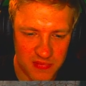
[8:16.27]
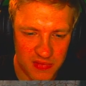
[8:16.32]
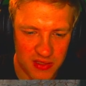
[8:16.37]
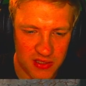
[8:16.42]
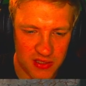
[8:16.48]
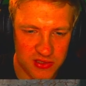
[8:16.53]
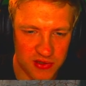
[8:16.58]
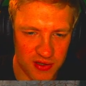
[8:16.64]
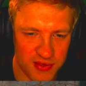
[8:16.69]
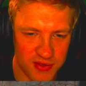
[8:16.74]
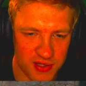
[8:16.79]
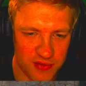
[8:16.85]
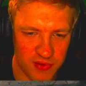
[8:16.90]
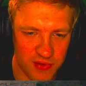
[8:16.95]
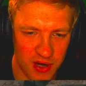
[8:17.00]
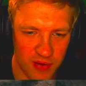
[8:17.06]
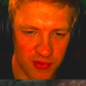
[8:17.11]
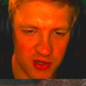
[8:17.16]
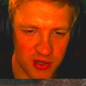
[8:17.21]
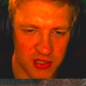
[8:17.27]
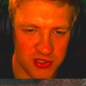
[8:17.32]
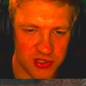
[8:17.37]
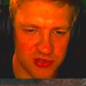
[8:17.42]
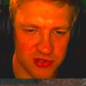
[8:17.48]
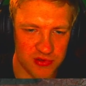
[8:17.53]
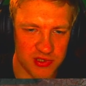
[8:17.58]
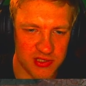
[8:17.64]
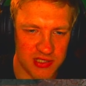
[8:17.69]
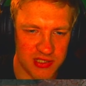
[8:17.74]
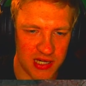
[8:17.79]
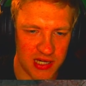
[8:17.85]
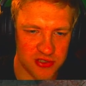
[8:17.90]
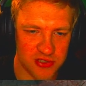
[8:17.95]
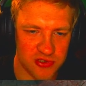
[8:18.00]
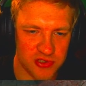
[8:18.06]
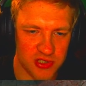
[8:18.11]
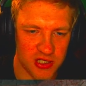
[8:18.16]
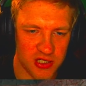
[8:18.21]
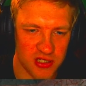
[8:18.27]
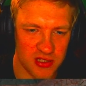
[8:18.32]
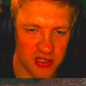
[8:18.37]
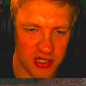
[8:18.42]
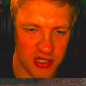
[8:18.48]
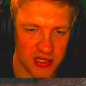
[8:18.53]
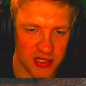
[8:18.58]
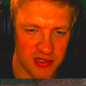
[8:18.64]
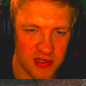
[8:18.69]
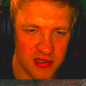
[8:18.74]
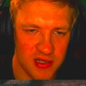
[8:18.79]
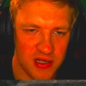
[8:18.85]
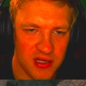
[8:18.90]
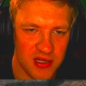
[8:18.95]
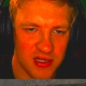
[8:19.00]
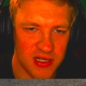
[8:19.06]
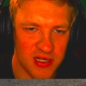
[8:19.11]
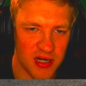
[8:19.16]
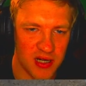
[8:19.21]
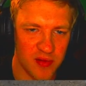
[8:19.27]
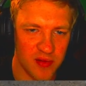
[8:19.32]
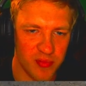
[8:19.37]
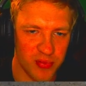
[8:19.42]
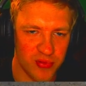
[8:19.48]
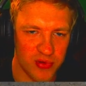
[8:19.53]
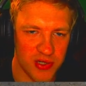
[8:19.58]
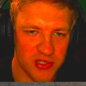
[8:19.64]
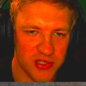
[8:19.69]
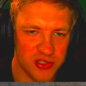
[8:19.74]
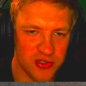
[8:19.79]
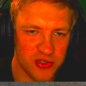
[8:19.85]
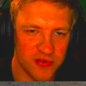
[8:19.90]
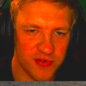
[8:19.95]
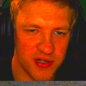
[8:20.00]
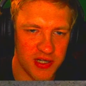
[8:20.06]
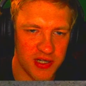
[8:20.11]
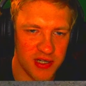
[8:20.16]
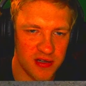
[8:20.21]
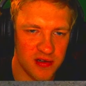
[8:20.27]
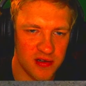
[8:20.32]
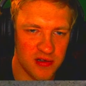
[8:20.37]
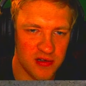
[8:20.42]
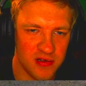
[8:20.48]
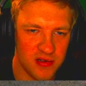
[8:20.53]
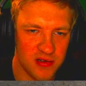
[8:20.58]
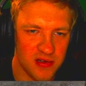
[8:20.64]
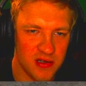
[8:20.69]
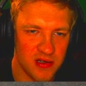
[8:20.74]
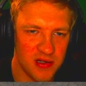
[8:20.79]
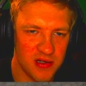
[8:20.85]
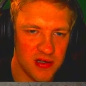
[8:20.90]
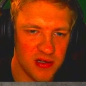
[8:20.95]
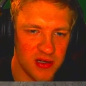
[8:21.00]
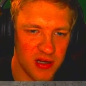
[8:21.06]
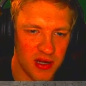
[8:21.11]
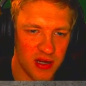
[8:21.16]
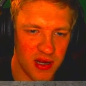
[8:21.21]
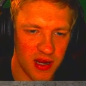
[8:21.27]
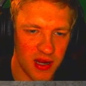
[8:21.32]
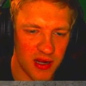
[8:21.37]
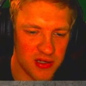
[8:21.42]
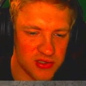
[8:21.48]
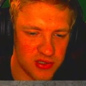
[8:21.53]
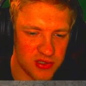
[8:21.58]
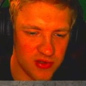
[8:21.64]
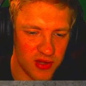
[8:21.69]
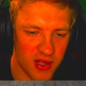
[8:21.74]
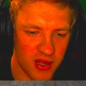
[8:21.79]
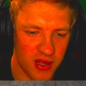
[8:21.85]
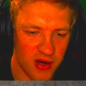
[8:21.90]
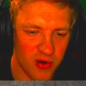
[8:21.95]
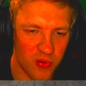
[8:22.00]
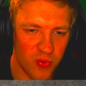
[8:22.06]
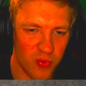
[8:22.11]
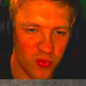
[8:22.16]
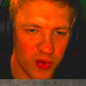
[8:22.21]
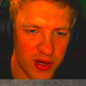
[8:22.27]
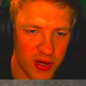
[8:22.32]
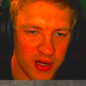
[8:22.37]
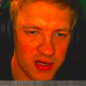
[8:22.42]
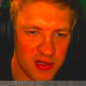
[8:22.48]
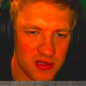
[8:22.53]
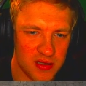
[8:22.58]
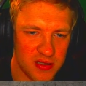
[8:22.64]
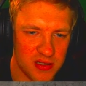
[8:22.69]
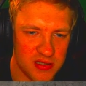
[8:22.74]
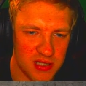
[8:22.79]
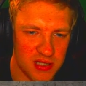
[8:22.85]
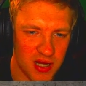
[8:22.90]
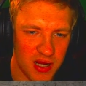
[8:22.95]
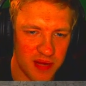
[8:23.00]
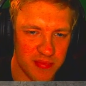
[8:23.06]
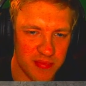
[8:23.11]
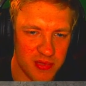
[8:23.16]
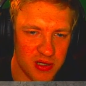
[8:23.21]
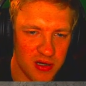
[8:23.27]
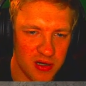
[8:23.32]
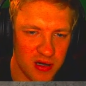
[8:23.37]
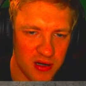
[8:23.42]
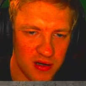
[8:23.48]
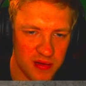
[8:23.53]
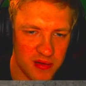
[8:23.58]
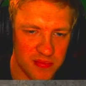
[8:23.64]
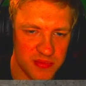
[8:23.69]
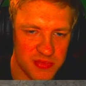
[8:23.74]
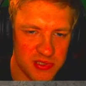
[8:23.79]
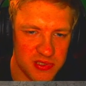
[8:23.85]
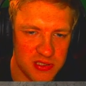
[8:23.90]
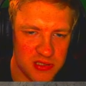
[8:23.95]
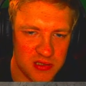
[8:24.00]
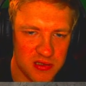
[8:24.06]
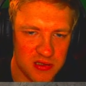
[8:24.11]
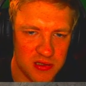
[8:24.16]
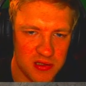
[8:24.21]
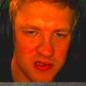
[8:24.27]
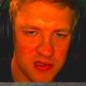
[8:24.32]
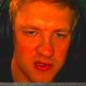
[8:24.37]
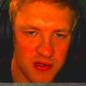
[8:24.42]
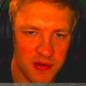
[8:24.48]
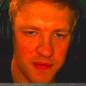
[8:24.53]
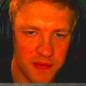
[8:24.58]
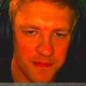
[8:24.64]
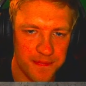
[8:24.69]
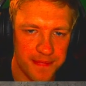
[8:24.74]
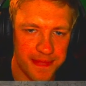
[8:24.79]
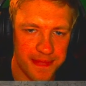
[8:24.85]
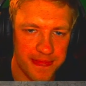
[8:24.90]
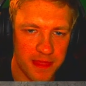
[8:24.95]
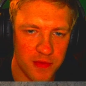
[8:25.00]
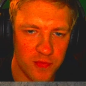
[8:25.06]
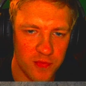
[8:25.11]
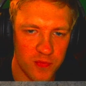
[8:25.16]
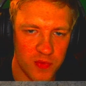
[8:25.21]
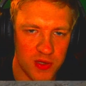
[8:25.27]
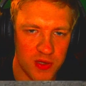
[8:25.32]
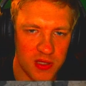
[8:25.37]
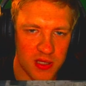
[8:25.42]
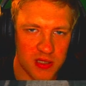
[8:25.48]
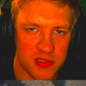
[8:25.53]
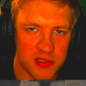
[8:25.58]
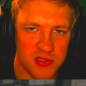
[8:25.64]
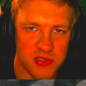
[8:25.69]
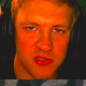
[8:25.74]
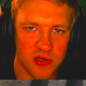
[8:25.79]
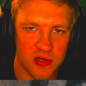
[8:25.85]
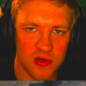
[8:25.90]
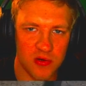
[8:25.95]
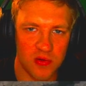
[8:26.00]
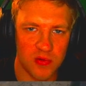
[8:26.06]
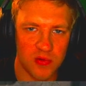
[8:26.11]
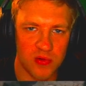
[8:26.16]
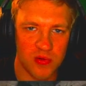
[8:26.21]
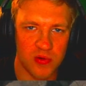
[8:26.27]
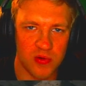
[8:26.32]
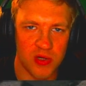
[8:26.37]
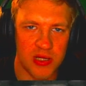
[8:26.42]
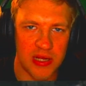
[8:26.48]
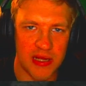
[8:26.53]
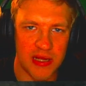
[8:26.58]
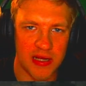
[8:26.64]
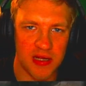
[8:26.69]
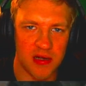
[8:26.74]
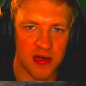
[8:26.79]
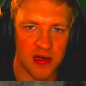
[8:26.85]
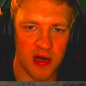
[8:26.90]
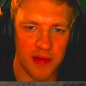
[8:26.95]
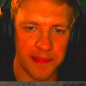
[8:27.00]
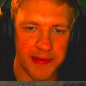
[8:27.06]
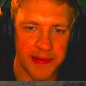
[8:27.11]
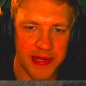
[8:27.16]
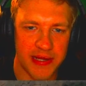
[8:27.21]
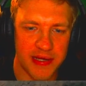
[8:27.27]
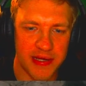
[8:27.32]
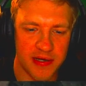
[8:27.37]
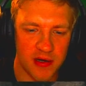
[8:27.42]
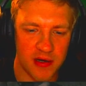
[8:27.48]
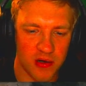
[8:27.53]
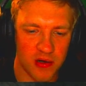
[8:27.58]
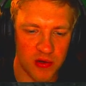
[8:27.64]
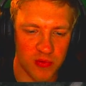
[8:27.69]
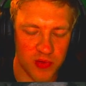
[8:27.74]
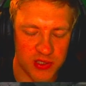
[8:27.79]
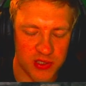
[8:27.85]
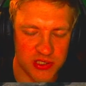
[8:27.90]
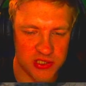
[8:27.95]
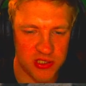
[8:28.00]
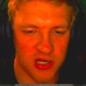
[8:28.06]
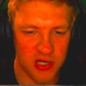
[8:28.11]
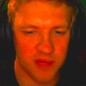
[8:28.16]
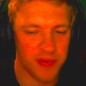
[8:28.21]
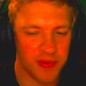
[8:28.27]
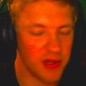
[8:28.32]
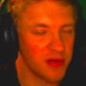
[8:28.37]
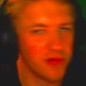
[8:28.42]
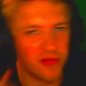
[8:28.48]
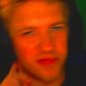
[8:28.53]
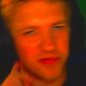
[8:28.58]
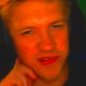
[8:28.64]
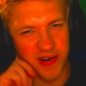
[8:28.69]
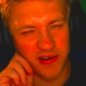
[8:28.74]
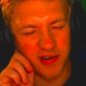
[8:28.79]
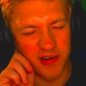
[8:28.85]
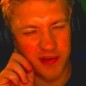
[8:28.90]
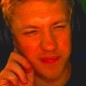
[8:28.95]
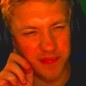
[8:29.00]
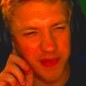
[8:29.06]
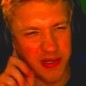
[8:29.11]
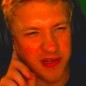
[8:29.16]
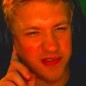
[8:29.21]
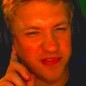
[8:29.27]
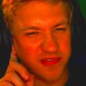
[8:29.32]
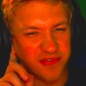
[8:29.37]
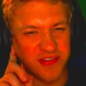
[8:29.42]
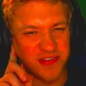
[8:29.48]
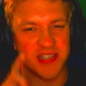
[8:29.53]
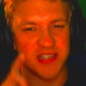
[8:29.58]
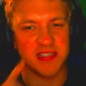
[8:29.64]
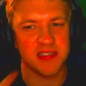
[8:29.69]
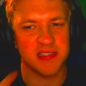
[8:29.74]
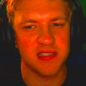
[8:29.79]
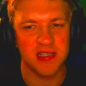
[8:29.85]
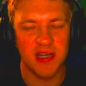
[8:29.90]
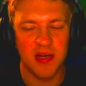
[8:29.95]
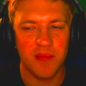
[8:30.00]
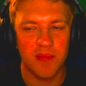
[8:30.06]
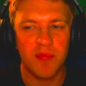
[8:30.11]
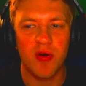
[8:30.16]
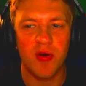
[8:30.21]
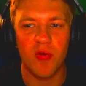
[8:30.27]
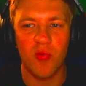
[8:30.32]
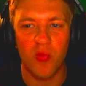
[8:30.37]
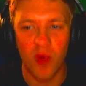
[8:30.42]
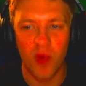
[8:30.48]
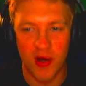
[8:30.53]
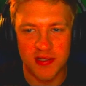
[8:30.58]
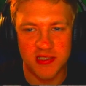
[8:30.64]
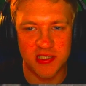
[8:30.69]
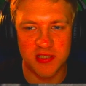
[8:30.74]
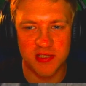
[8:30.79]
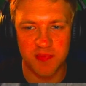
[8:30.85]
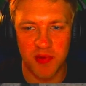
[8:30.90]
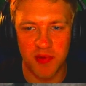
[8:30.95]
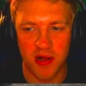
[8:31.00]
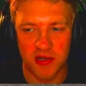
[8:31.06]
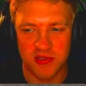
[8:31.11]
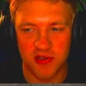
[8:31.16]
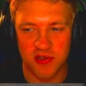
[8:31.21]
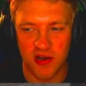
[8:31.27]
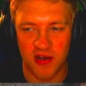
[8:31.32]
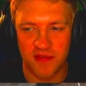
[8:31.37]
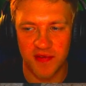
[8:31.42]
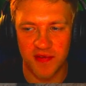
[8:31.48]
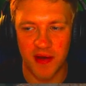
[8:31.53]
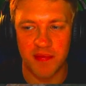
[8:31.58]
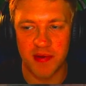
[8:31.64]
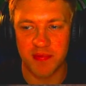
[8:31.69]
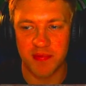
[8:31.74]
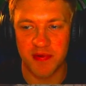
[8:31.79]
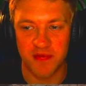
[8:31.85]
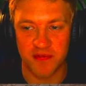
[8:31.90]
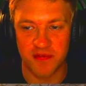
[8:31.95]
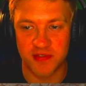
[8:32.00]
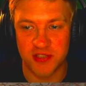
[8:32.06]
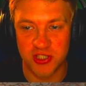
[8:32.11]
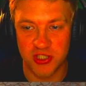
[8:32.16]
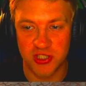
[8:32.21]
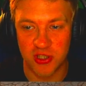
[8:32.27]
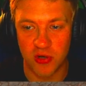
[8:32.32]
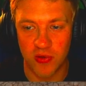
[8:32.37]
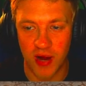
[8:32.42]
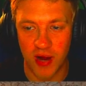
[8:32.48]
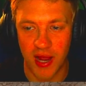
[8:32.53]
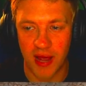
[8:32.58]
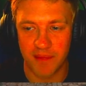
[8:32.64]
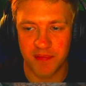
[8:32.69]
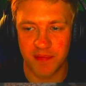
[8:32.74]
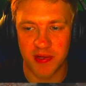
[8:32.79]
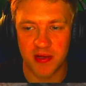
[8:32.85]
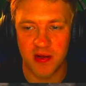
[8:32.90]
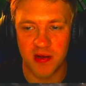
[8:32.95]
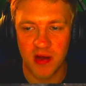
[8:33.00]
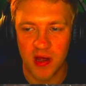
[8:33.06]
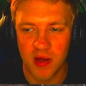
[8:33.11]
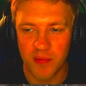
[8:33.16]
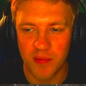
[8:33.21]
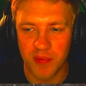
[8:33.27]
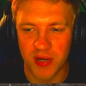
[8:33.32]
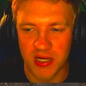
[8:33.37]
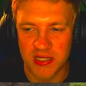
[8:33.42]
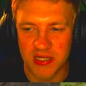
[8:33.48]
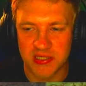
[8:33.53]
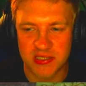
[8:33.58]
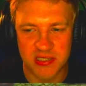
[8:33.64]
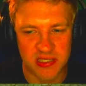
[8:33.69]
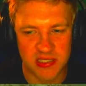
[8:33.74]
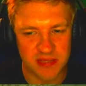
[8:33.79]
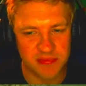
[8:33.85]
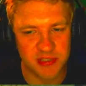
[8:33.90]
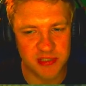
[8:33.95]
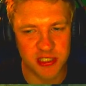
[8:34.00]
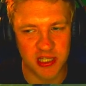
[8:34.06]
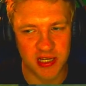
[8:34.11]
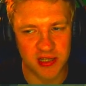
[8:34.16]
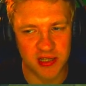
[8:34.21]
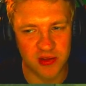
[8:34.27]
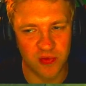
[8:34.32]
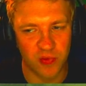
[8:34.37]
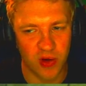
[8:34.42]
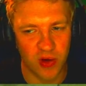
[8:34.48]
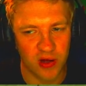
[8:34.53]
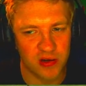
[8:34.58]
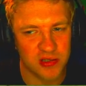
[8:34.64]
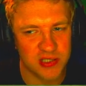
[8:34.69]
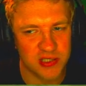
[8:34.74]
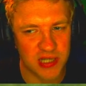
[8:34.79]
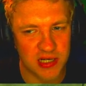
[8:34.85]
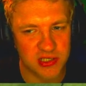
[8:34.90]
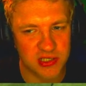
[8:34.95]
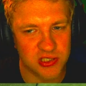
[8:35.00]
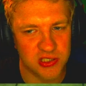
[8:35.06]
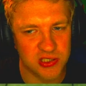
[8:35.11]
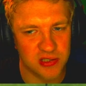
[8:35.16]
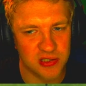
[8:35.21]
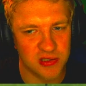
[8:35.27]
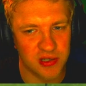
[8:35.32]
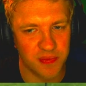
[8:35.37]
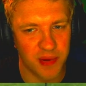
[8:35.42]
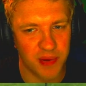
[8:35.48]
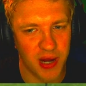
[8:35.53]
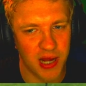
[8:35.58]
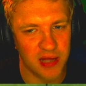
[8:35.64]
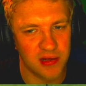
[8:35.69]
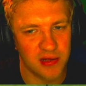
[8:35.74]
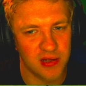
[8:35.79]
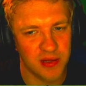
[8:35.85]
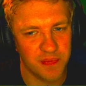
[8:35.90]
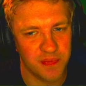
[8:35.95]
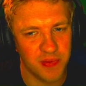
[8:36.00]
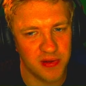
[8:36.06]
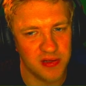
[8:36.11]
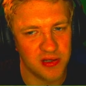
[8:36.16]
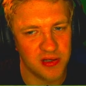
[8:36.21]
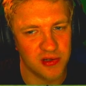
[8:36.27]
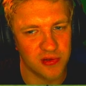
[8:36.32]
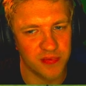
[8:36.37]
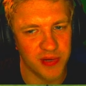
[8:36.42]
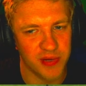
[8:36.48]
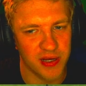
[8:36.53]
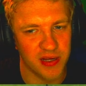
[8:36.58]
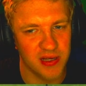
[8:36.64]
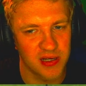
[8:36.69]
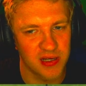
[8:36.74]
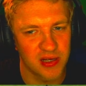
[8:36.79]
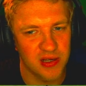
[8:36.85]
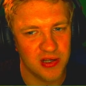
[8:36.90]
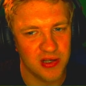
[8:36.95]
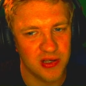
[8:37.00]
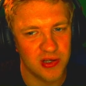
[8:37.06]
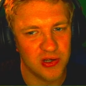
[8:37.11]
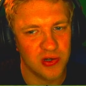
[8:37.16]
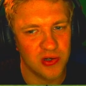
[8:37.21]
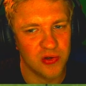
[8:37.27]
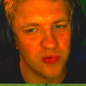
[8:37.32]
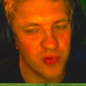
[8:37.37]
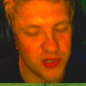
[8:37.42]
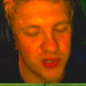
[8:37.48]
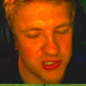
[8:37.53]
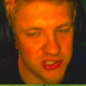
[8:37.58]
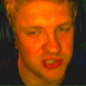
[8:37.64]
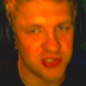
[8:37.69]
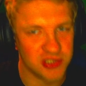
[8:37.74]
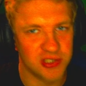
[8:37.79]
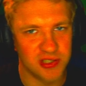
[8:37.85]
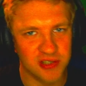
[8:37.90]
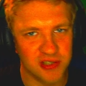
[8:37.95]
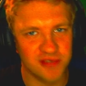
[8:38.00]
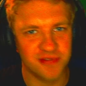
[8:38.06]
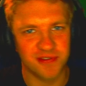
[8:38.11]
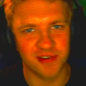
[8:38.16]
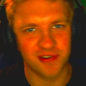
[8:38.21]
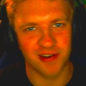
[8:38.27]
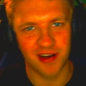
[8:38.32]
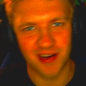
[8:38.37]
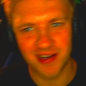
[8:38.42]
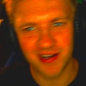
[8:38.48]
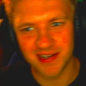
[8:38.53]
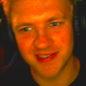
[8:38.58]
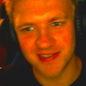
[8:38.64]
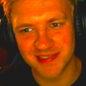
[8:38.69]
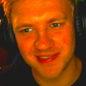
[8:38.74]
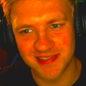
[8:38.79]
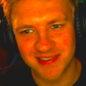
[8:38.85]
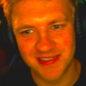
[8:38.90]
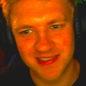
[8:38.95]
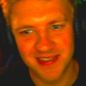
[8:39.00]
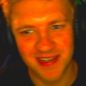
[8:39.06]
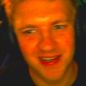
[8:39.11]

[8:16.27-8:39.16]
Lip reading: So I think what I want to do is actually try to, like, get a bridge over here. So then when the time comes, we can start getting up here, which is going to be a very big feat. But once it's blocked off, I'm going to be so happy. But it seems like the water is actually starting to pile up a little bit, which is good for us.